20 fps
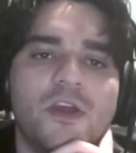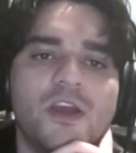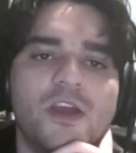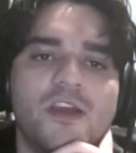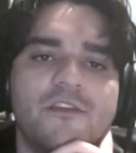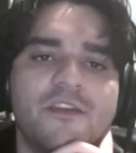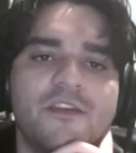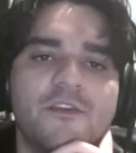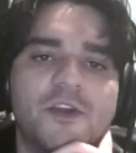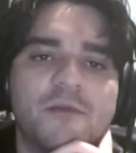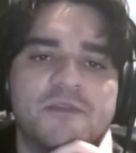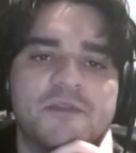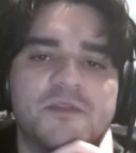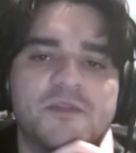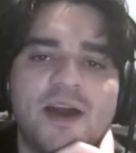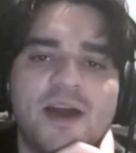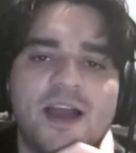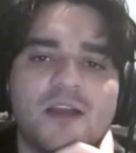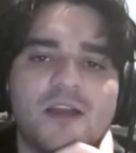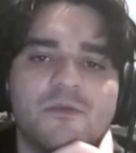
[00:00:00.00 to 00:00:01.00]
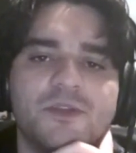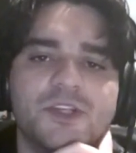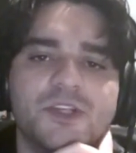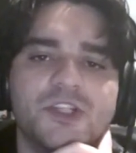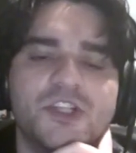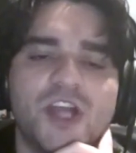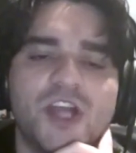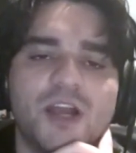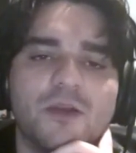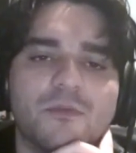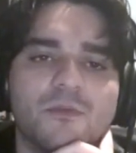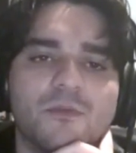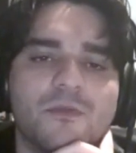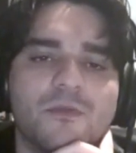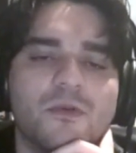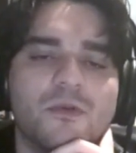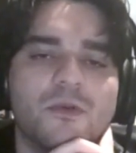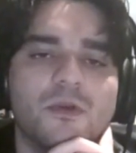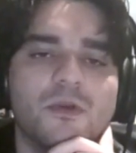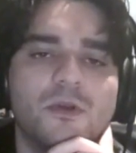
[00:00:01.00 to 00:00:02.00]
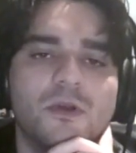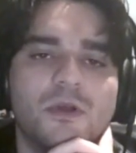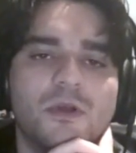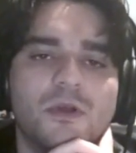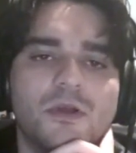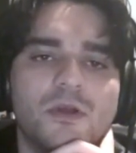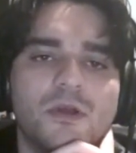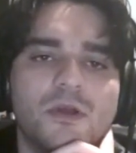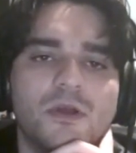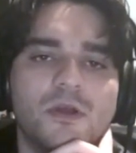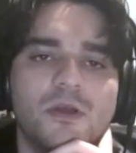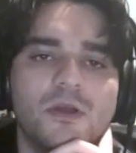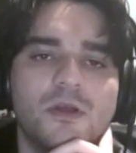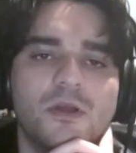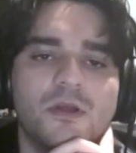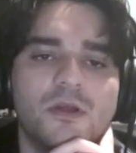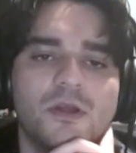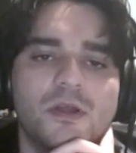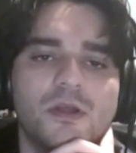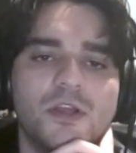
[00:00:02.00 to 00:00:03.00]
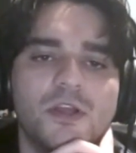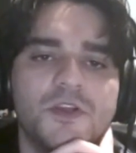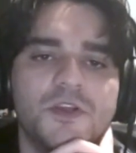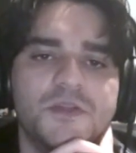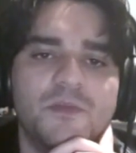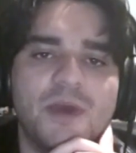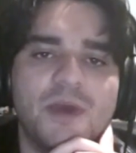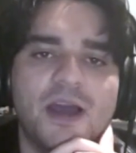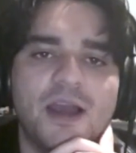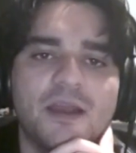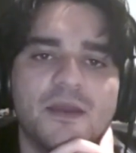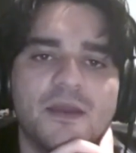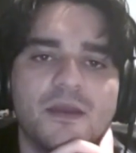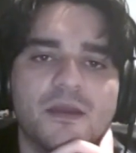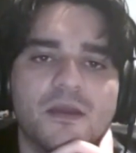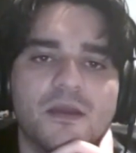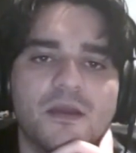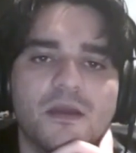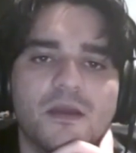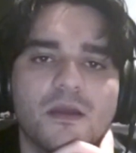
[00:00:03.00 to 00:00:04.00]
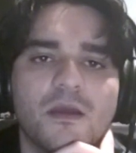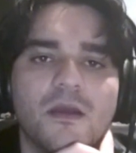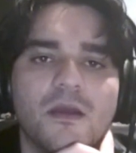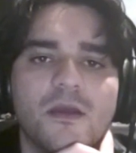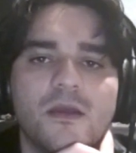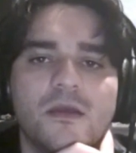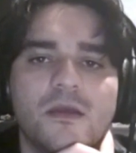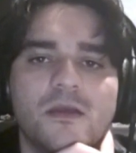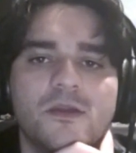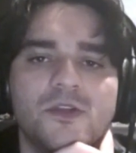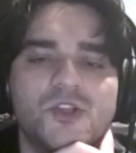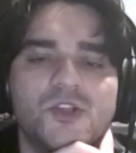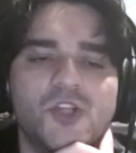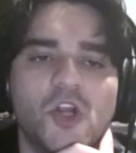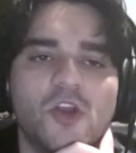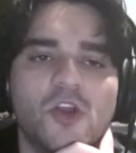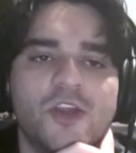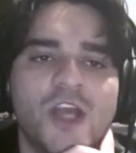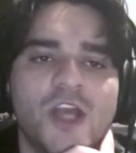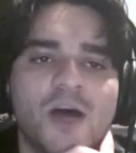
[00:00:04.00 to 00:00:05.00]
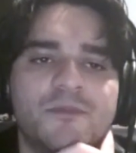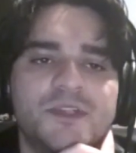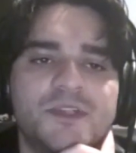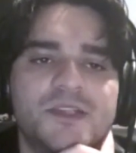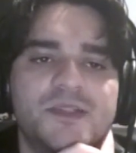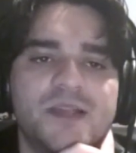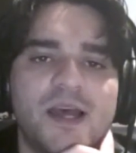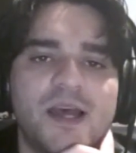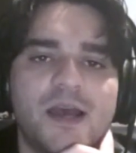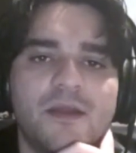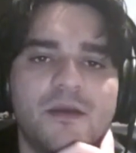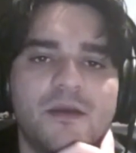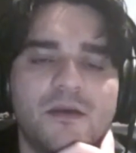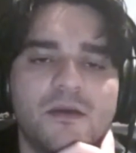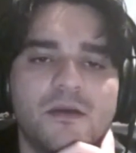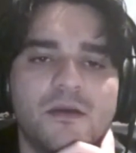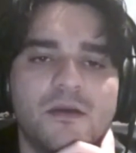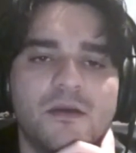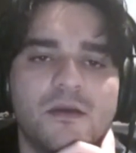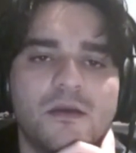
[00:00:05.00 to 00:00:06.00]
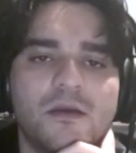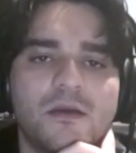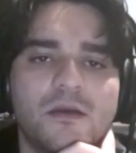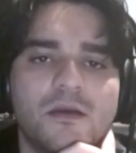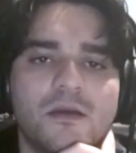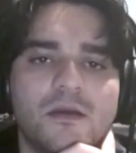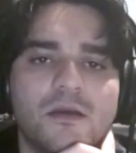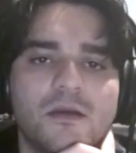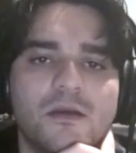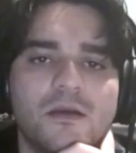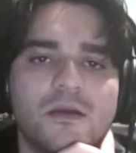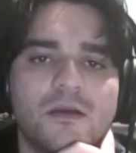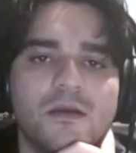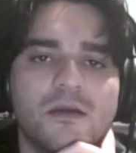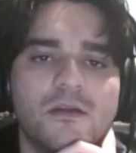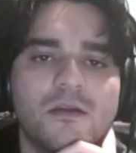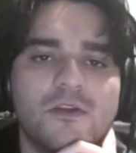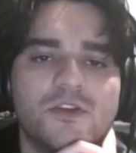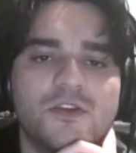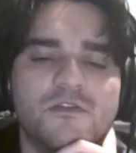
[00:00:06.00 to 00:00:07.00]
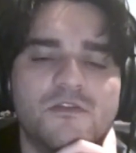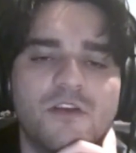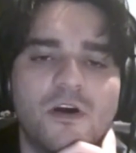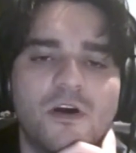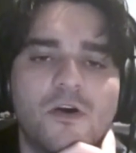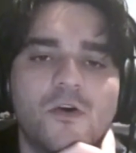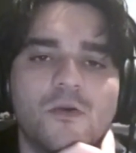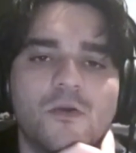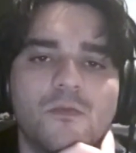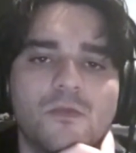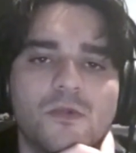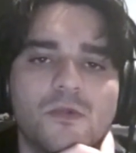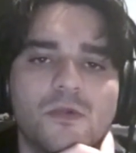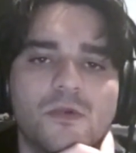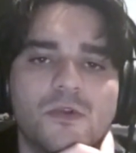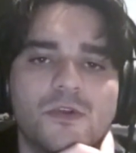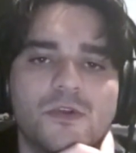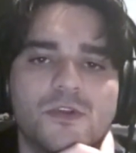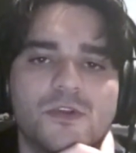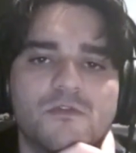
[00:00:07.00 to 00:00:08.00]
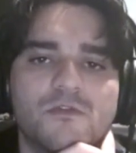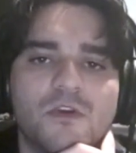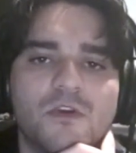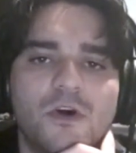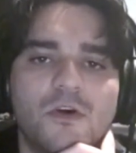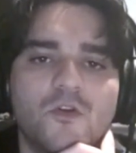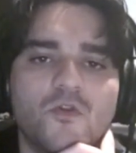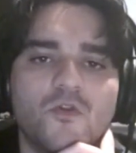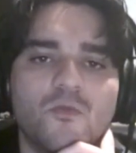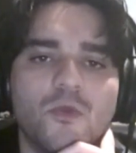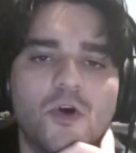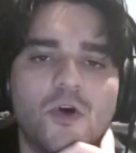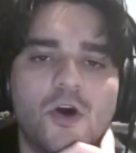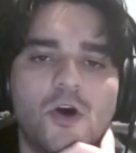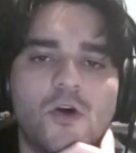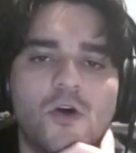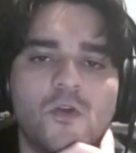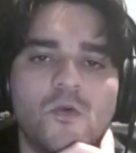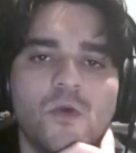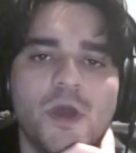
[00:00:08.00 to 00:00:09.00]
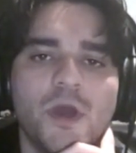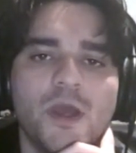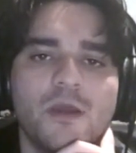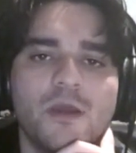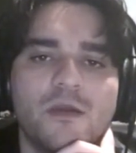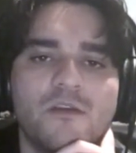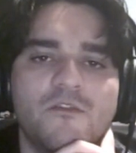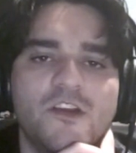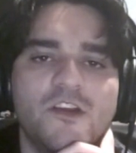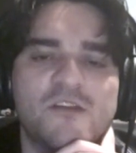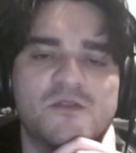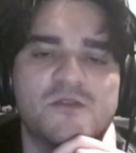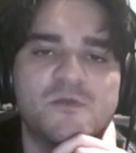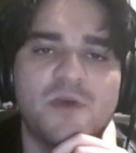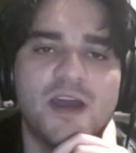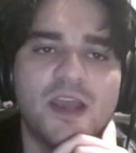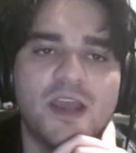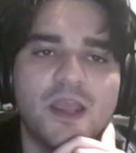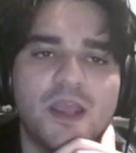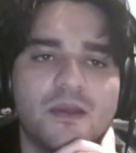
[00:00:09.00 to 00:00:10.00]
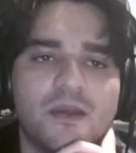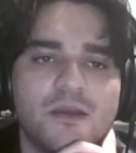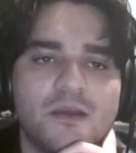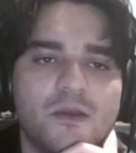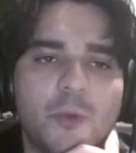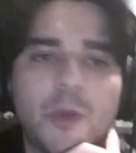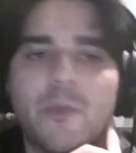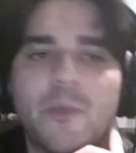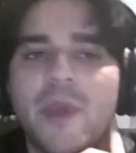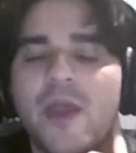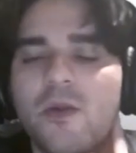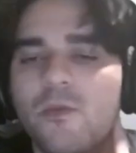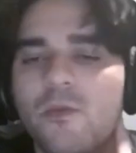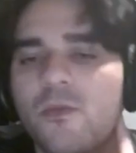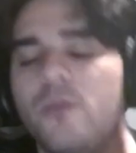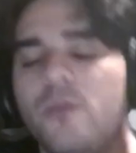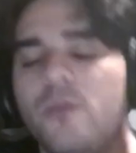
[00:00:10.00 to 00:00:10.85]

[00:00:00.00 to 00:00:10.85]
If he ever comes back, we just check him. He goes back. Just go to the opposite side. Just follow him. Just follow him all the way. If he comes back, we made him.